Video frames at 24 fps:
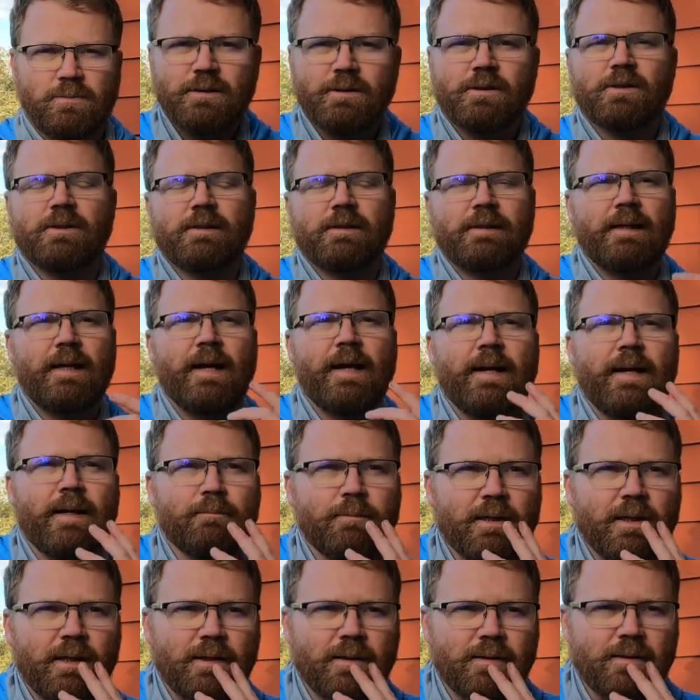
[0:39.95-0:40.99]
So today
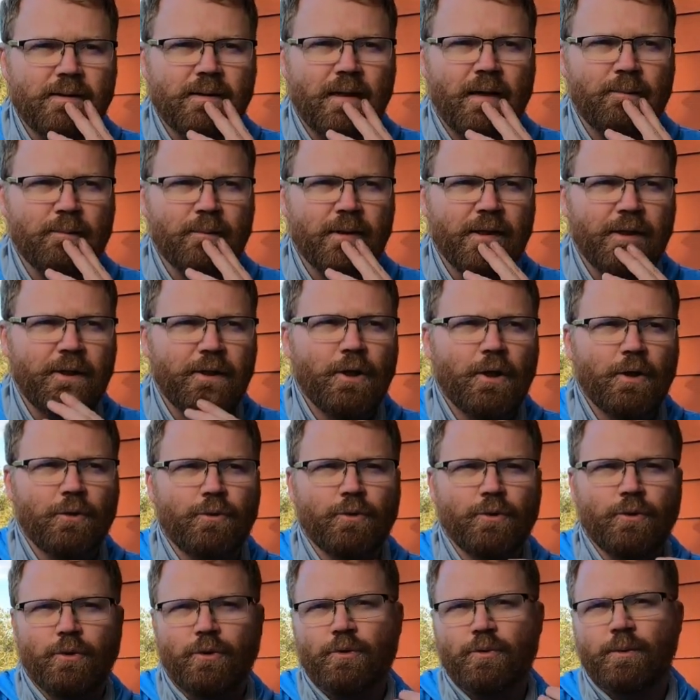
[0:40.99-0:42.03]
I'm gonna go
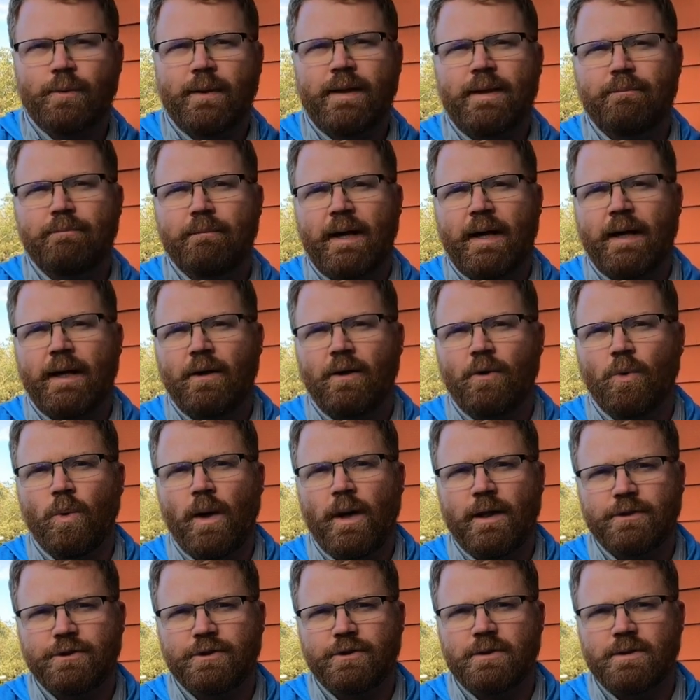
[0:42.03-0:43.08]
through 3 main
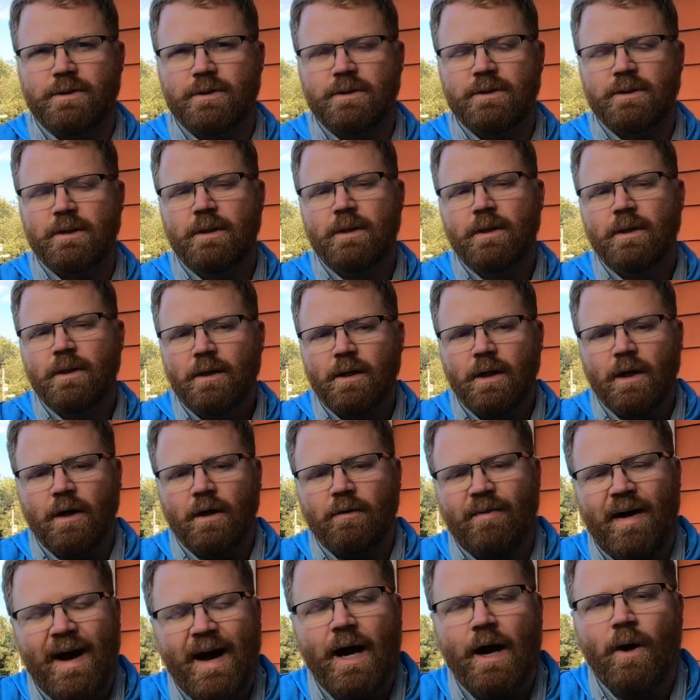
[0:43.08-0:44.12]
questions
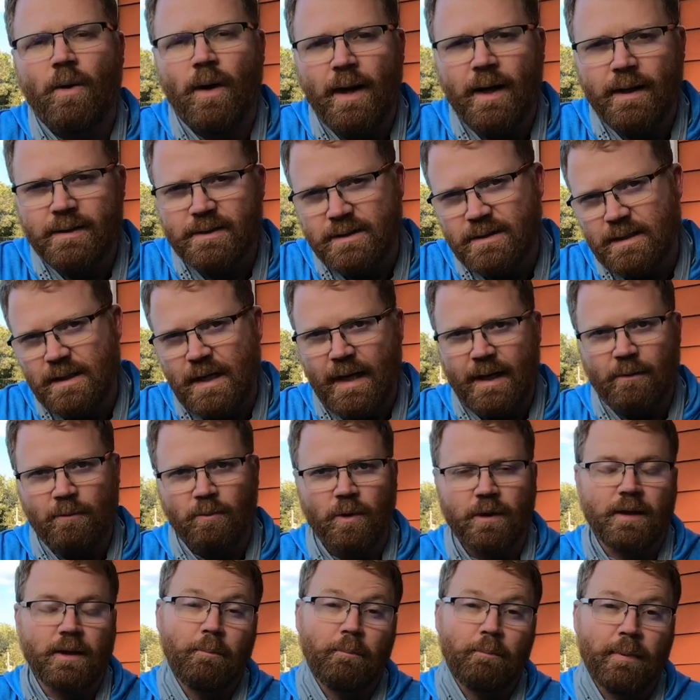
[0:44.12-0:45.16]
of how I decide
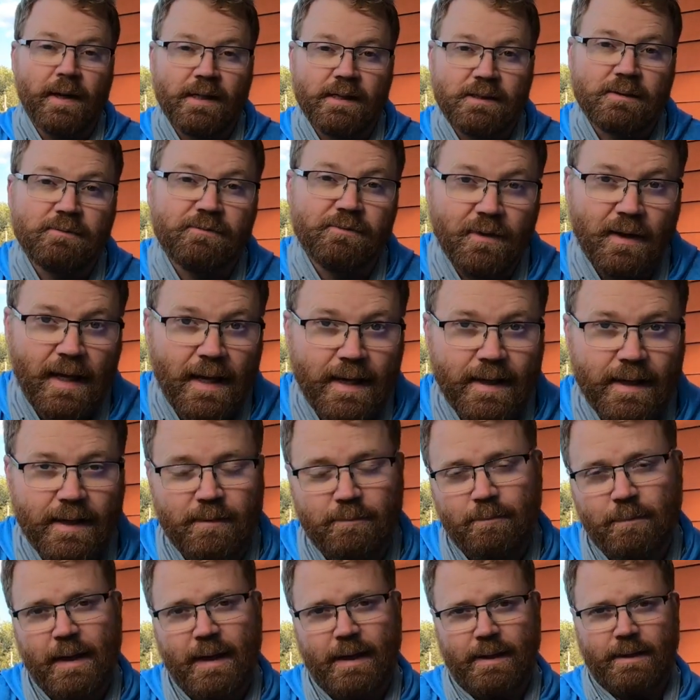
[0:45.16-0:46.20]
what the best
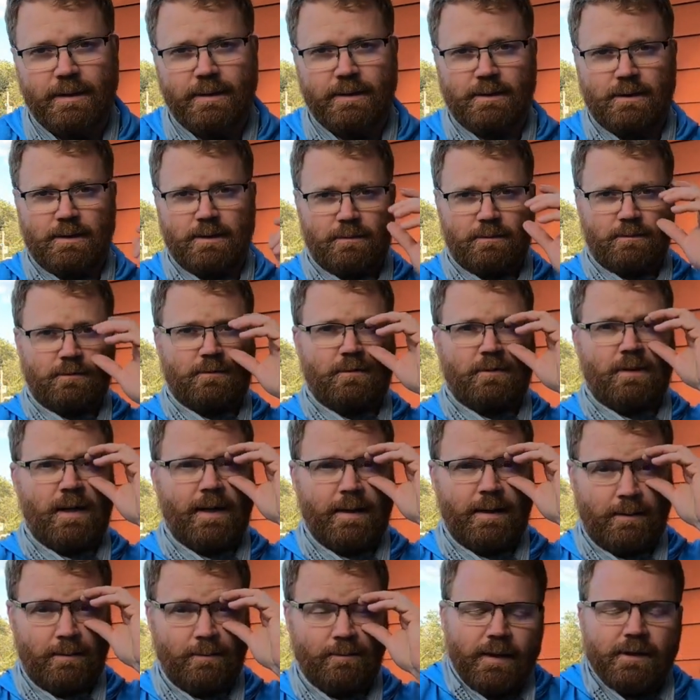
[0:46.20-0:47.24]
flathead bait is,
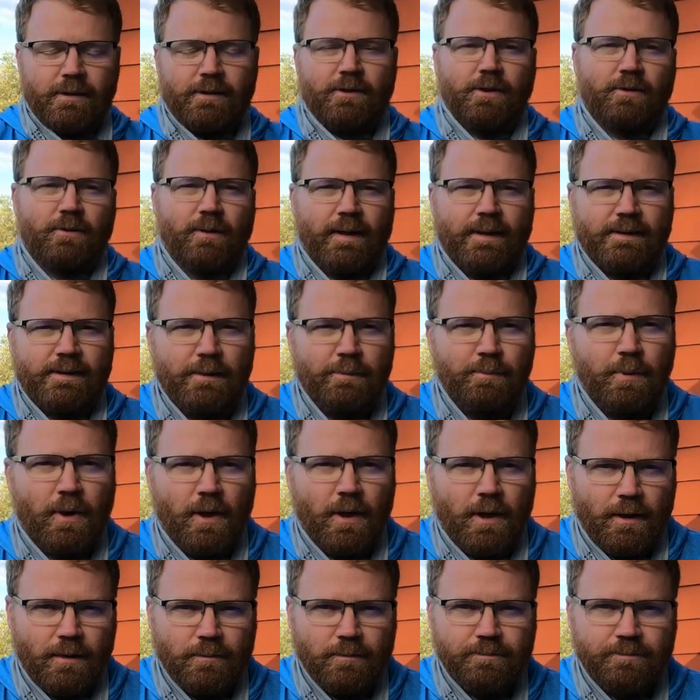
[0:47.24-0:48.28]
right? Here's the crazy
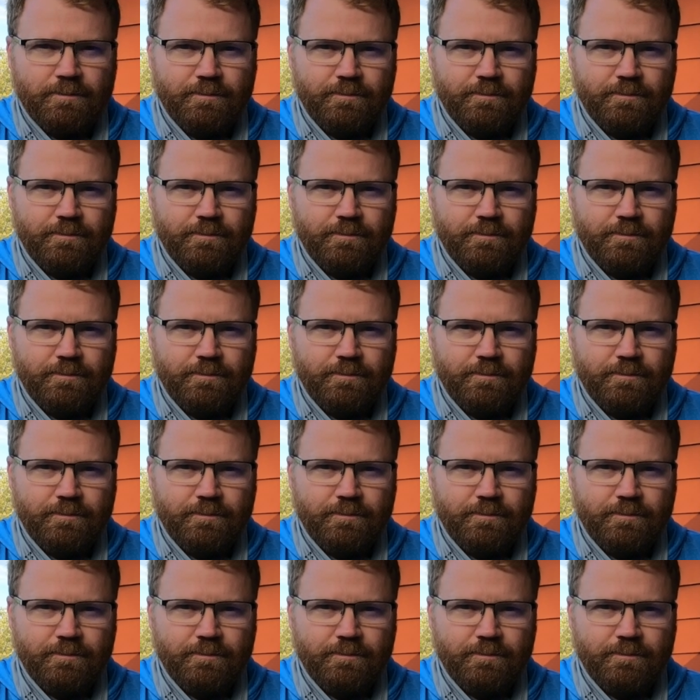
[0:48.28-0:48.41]
part.